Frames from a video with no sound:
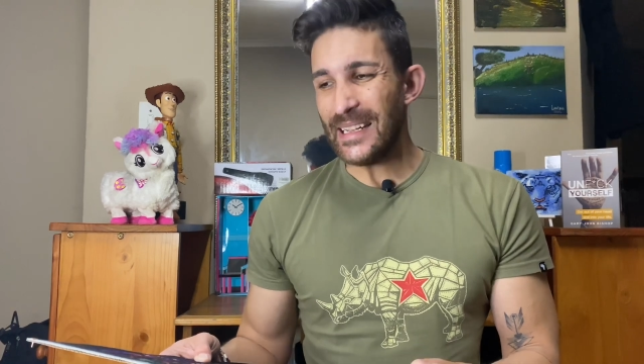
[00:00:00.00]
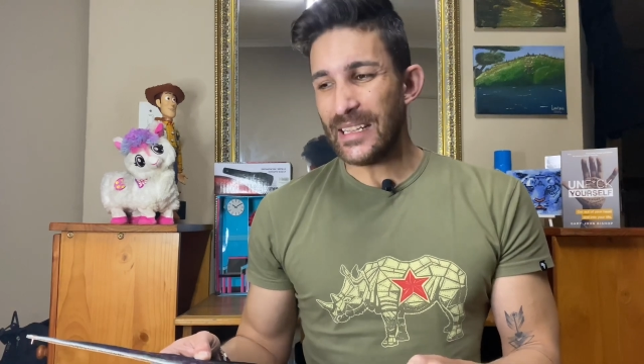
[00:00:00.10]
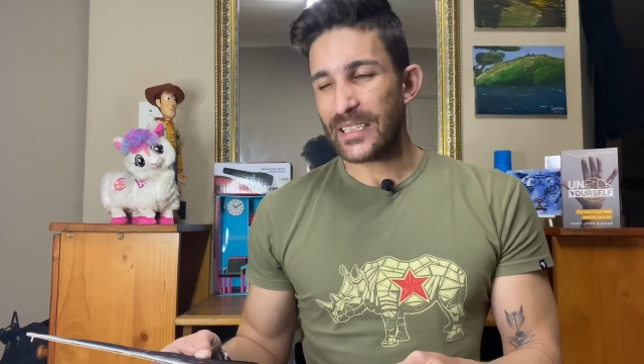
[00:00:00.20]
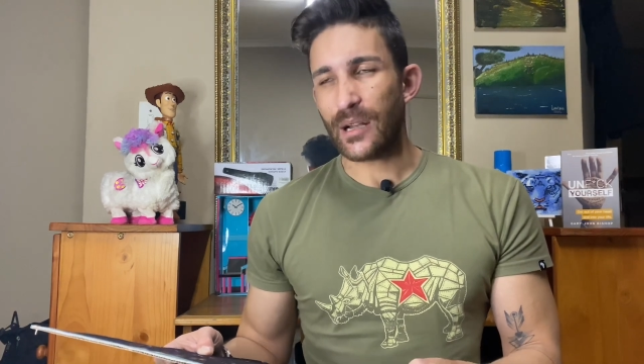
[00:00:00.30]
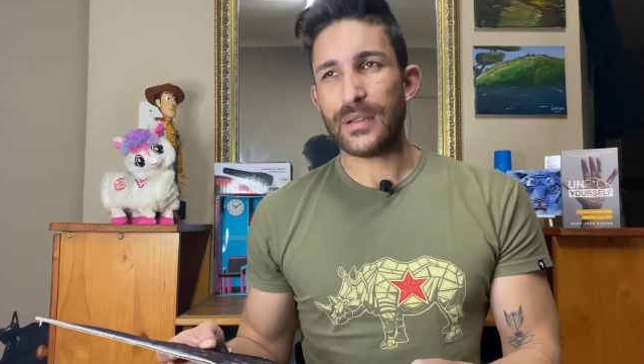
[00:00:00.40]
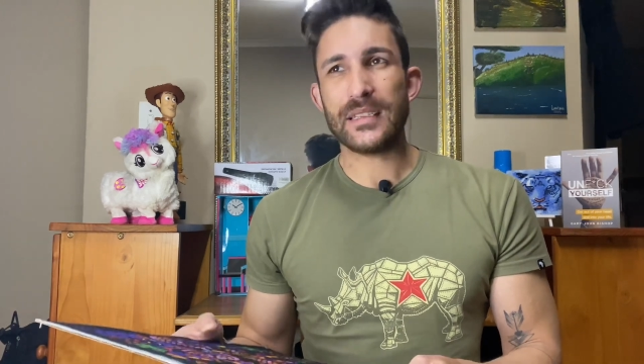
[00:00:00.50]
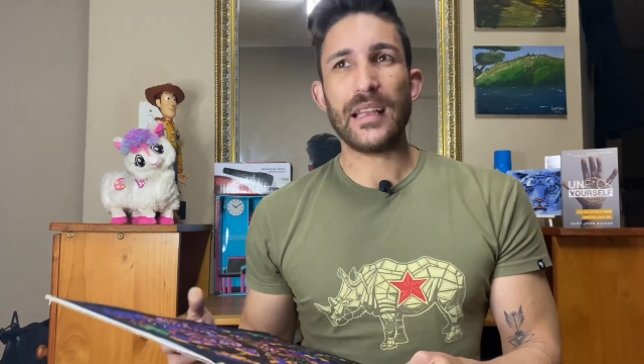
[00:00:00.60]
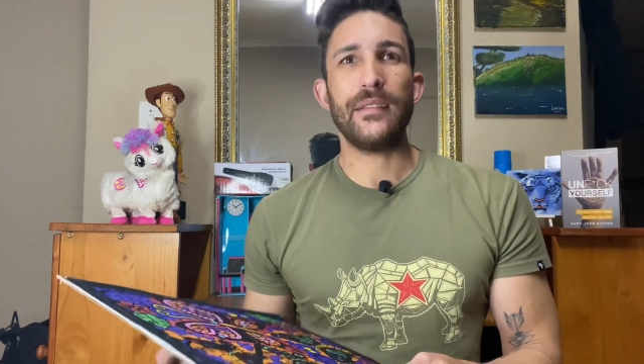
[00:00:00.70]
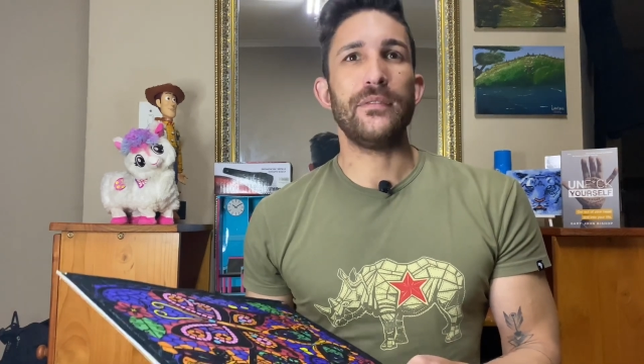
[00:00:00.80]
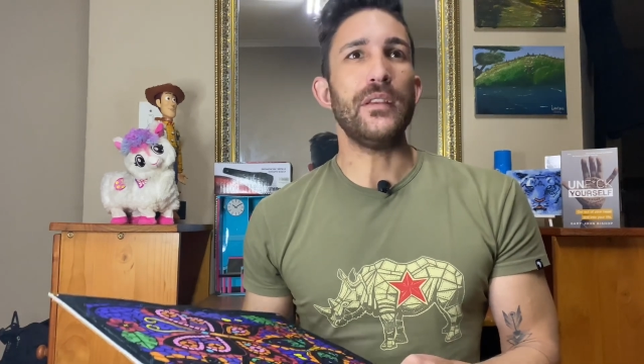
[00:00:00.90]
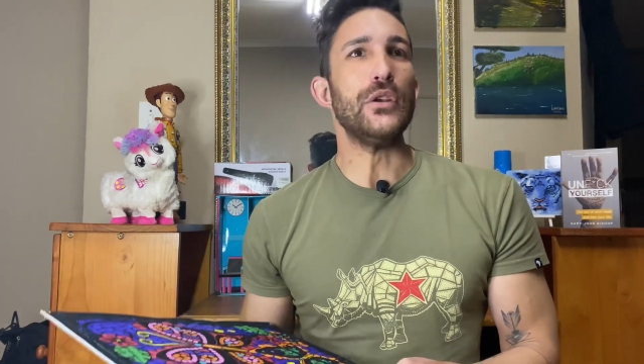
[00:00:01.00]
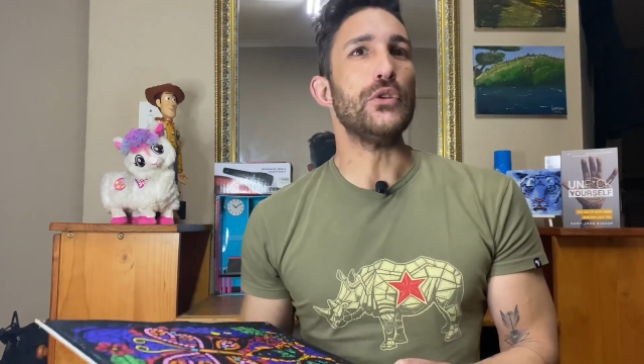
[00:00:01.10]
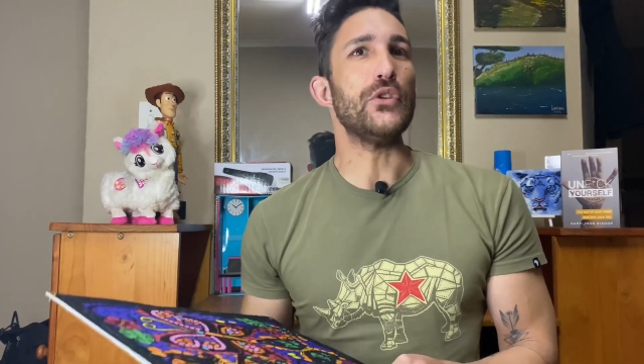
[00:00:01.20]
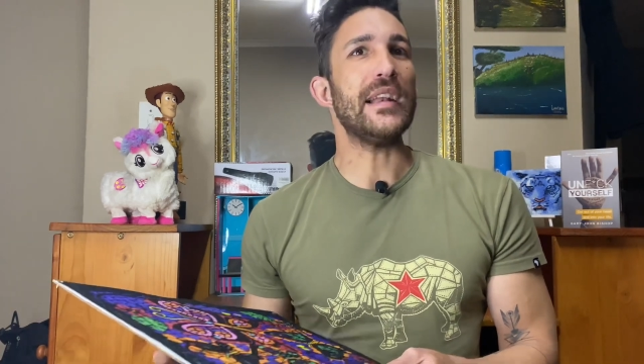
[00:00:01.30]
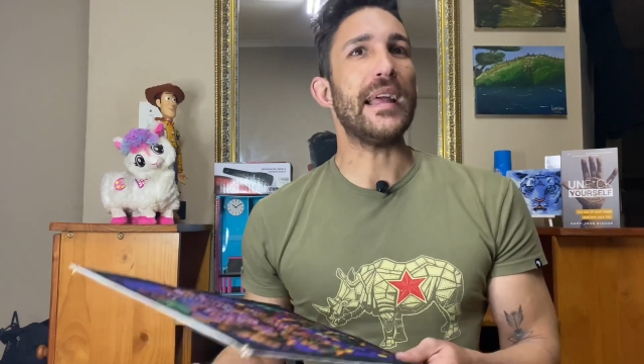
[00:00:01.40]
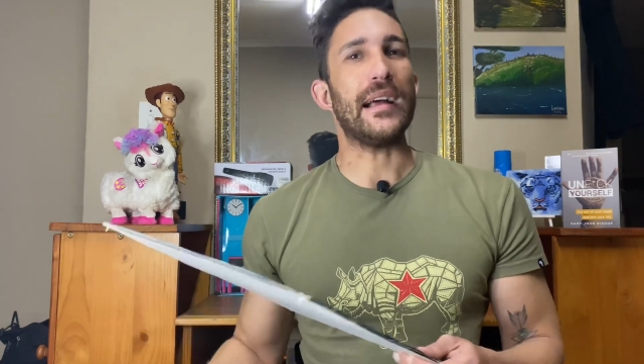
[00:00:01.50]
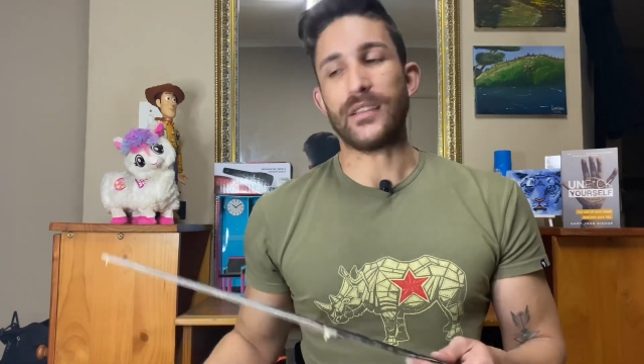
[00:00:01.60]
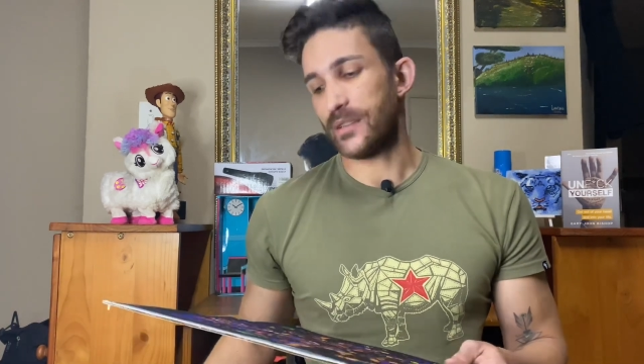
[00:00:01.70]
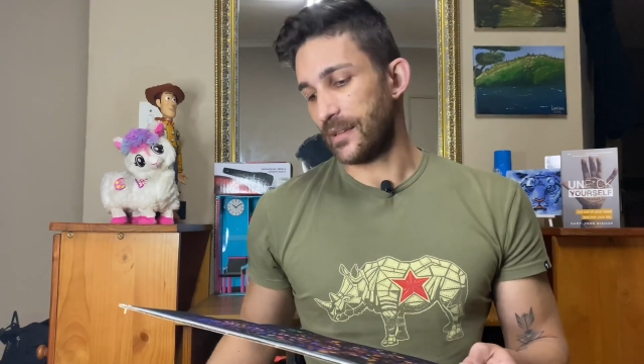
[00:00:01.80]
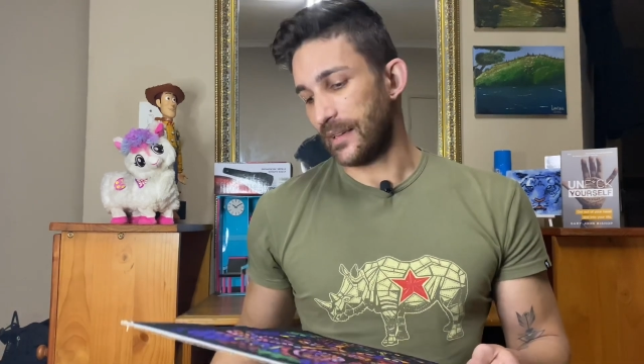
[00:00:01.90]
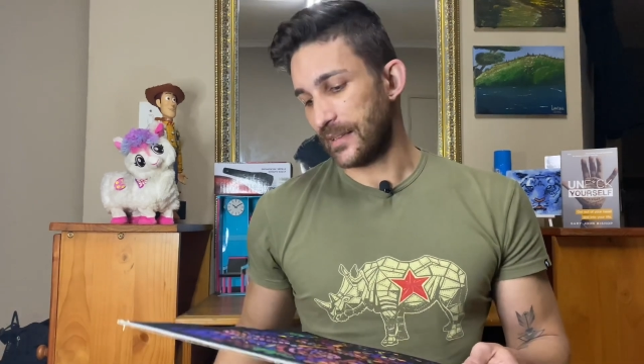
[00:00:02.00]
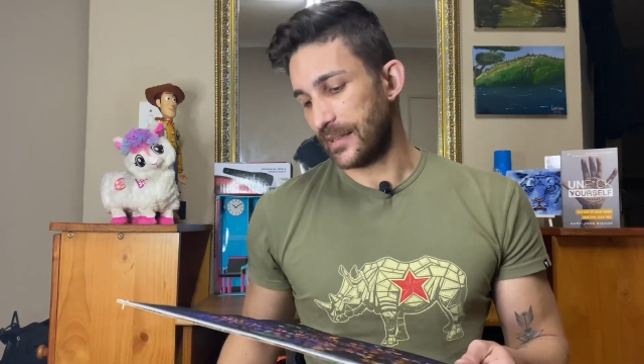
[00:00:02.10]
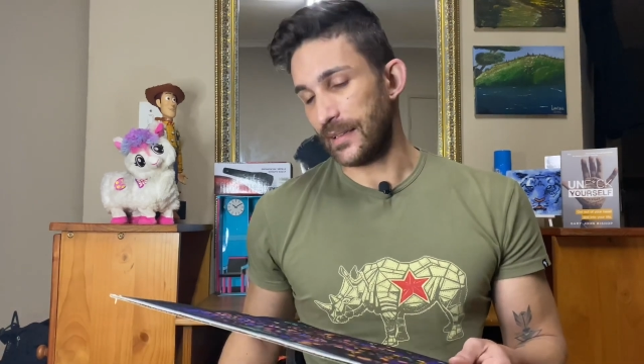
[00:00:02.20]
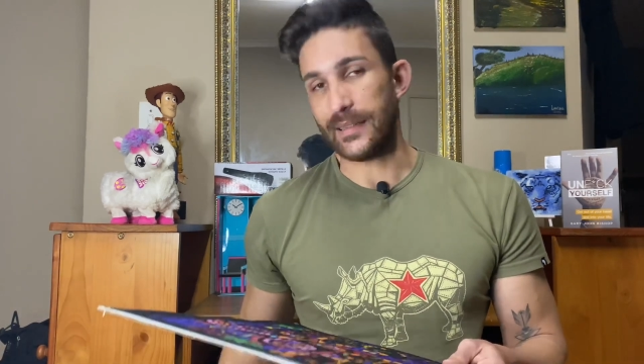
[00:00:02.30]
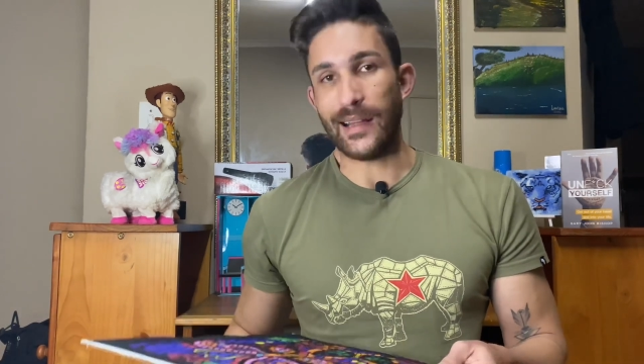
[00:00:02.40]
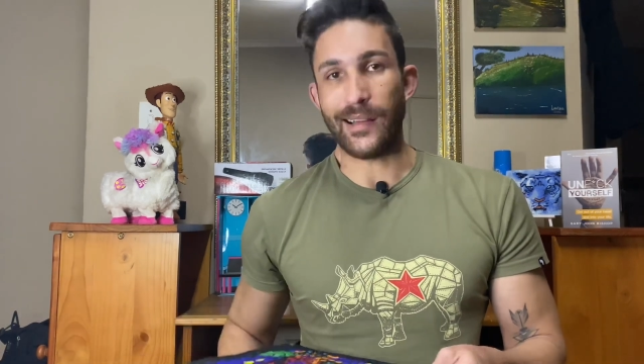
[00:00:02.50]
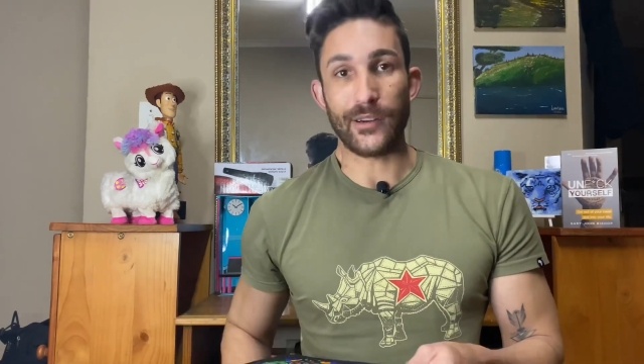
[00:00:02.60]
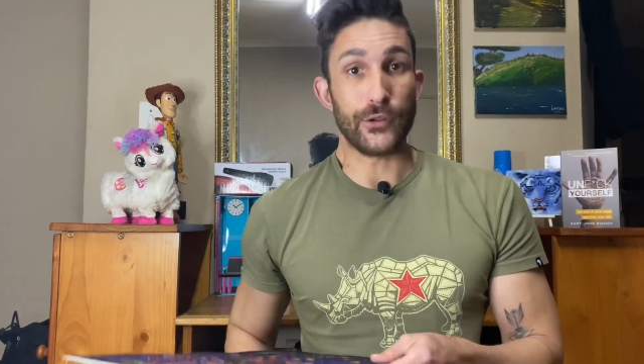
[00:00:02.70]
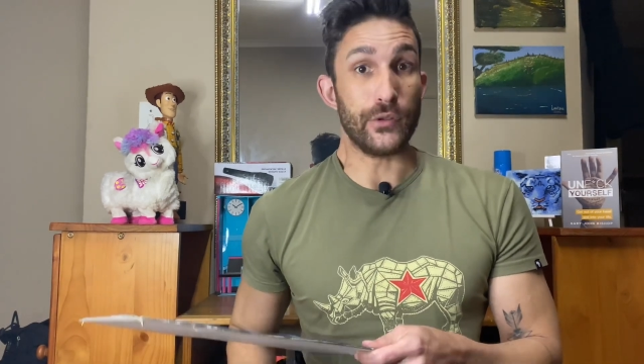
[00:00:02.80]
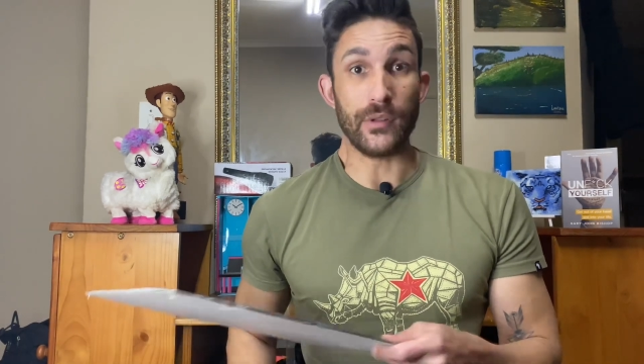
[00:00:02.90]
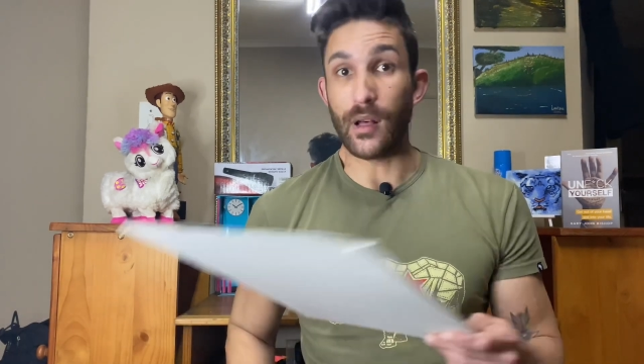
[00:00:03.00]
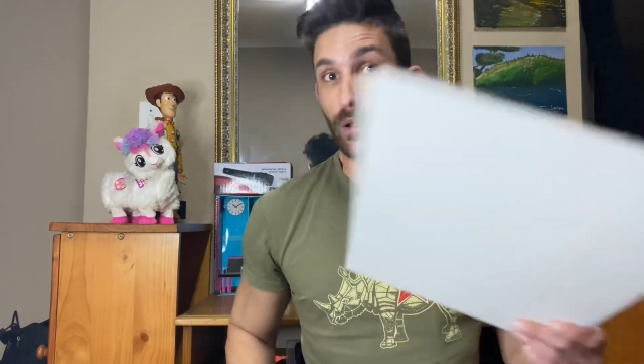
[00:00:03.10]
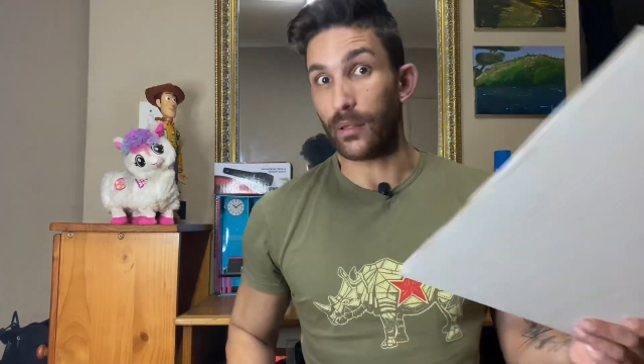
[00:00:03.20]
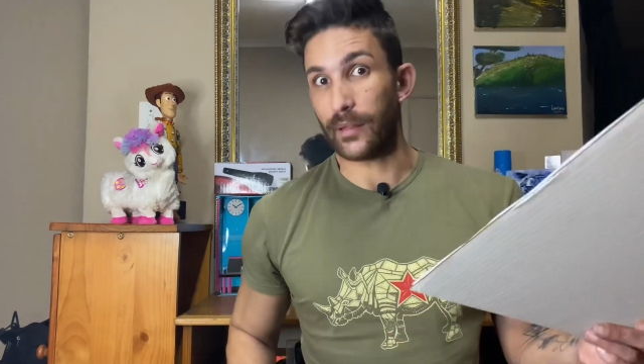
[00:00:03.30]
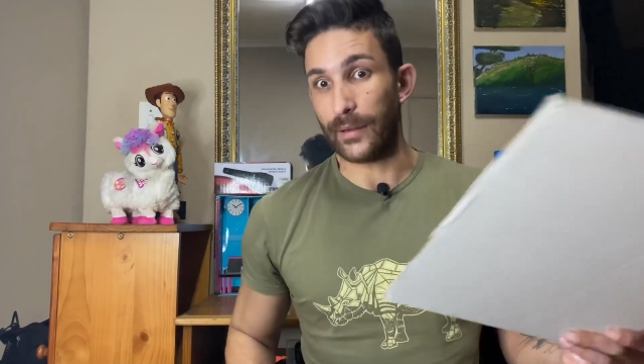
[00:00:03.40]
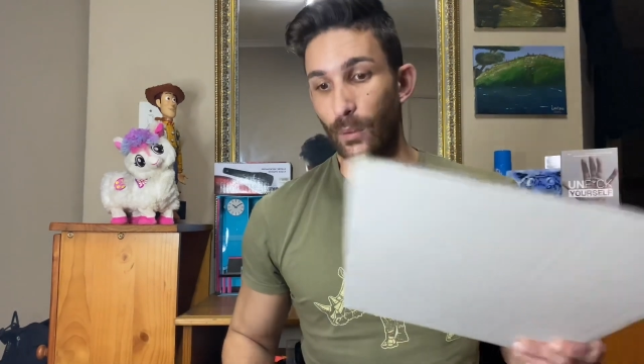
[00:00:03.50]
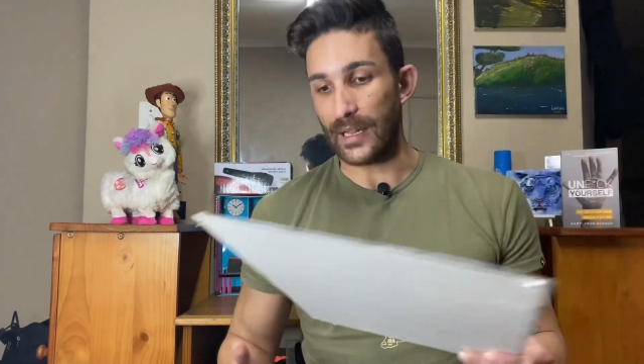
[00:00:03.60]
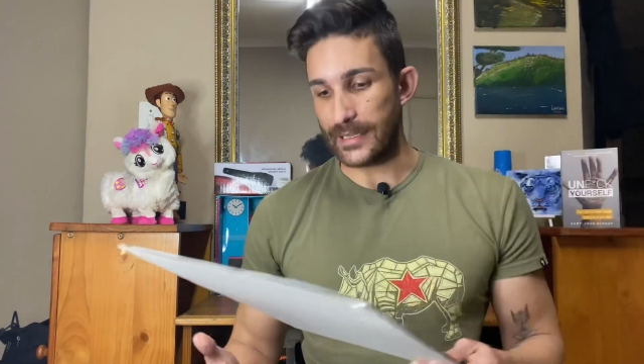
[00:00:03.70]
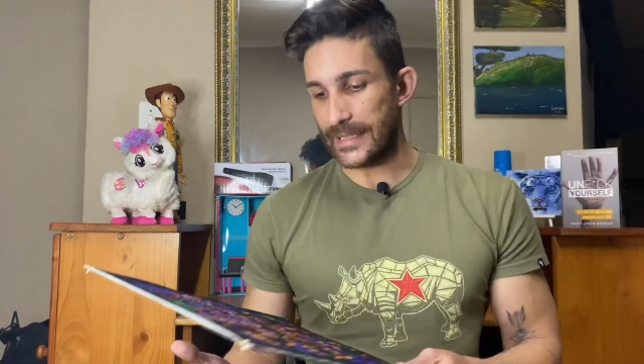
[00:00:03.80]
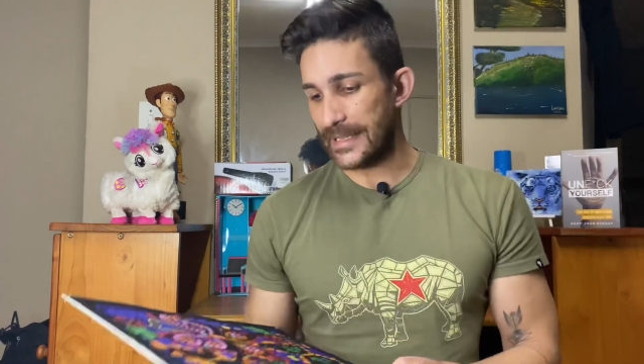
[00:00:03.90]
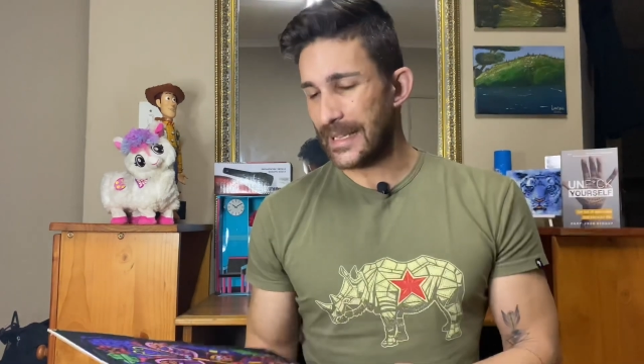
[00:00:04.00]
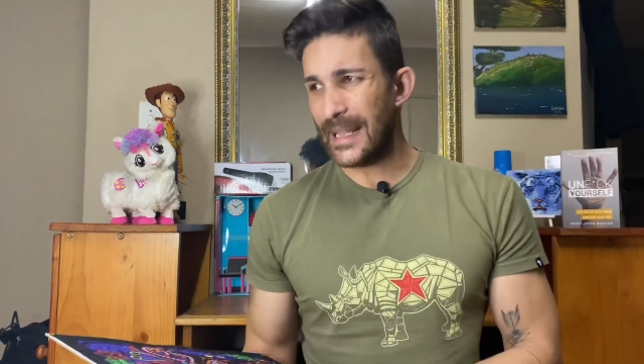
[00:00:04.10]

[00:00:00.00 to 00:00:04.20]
So I would say if you really had to like sit down and do the whole thing once,